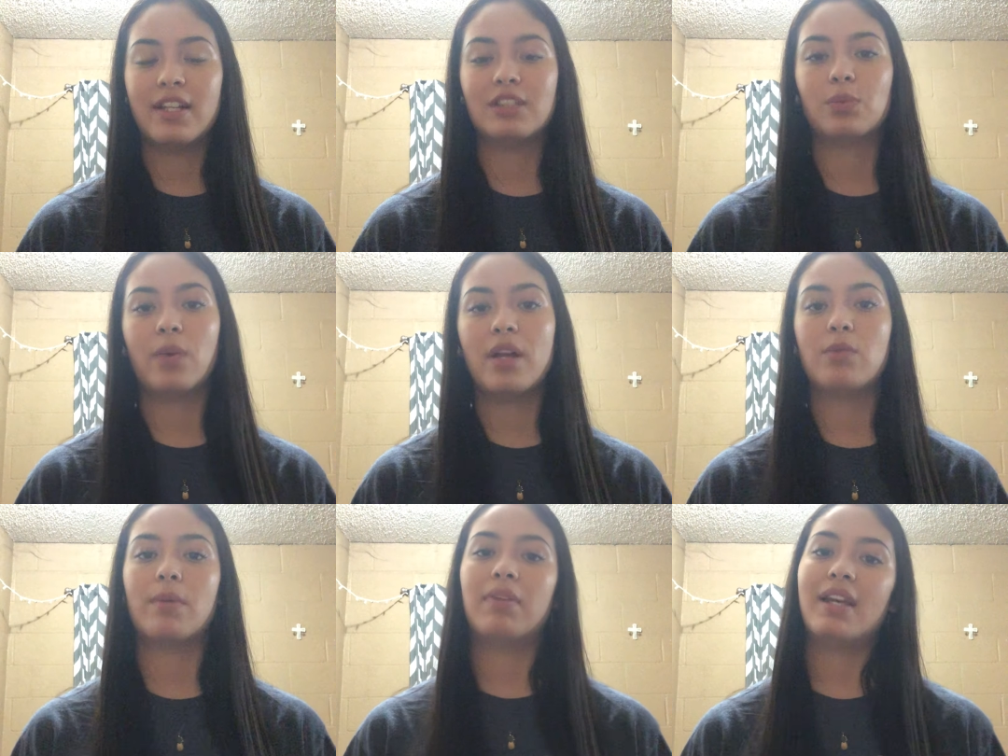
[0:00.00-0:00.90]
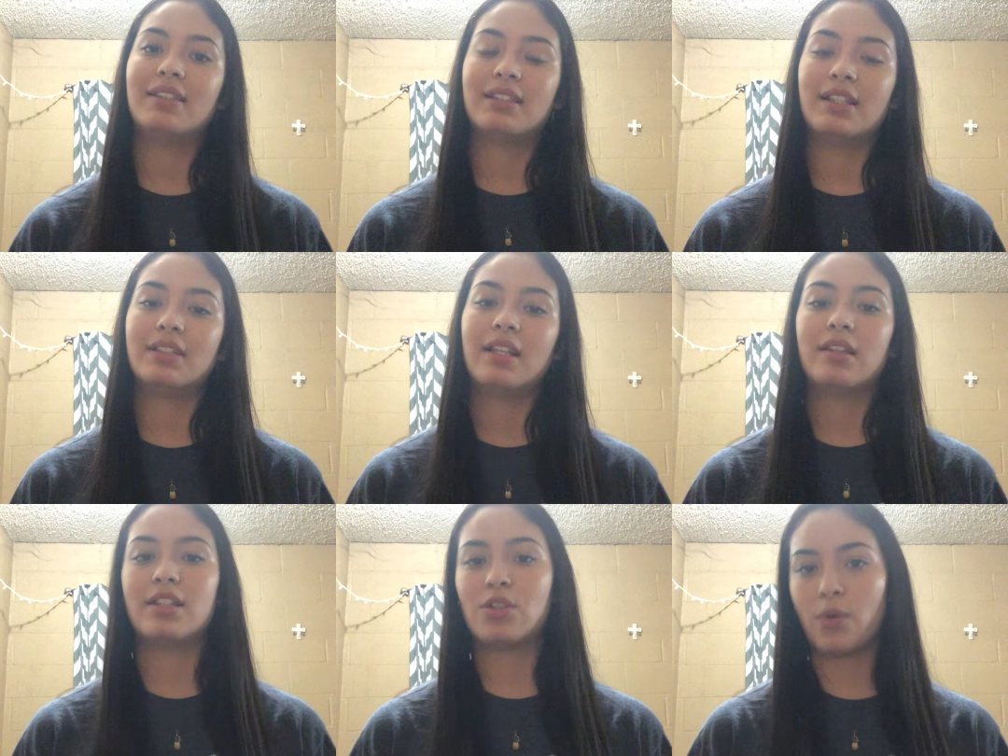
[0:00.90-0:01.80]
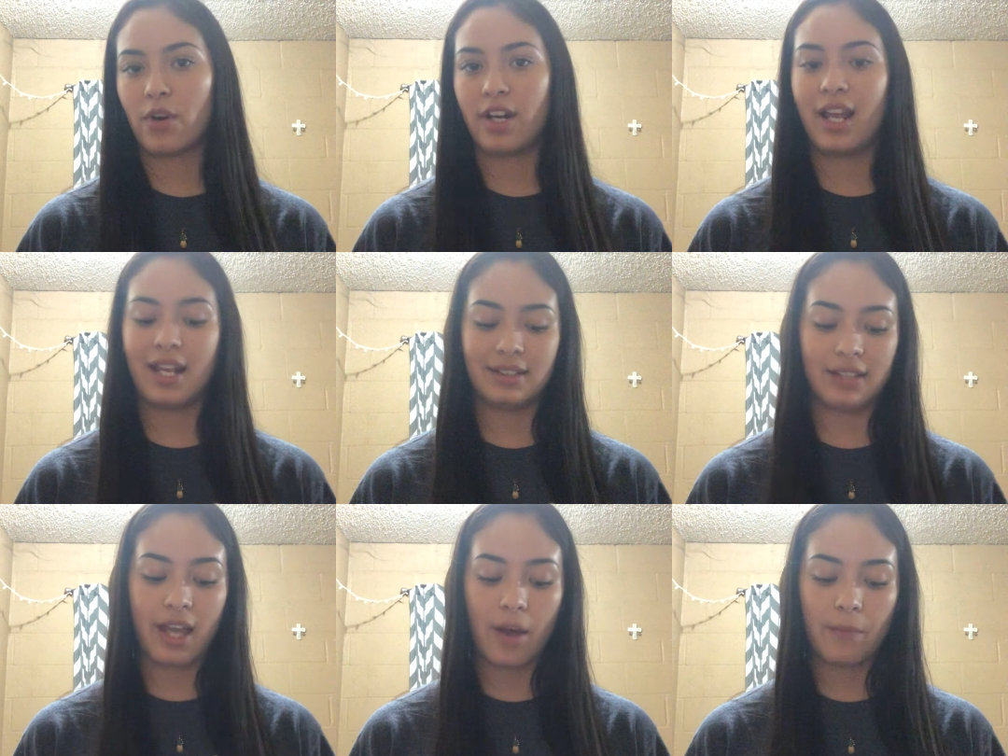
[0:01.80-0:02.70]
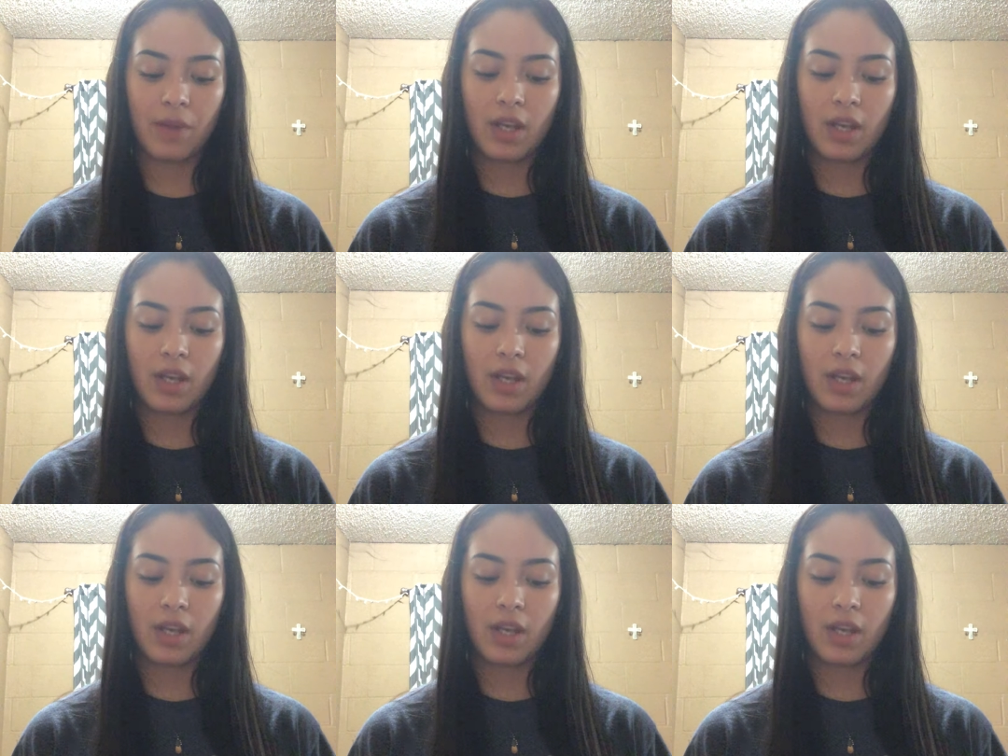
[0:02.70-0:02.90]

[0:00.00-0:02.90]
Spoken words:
is what replaces the torn ACL.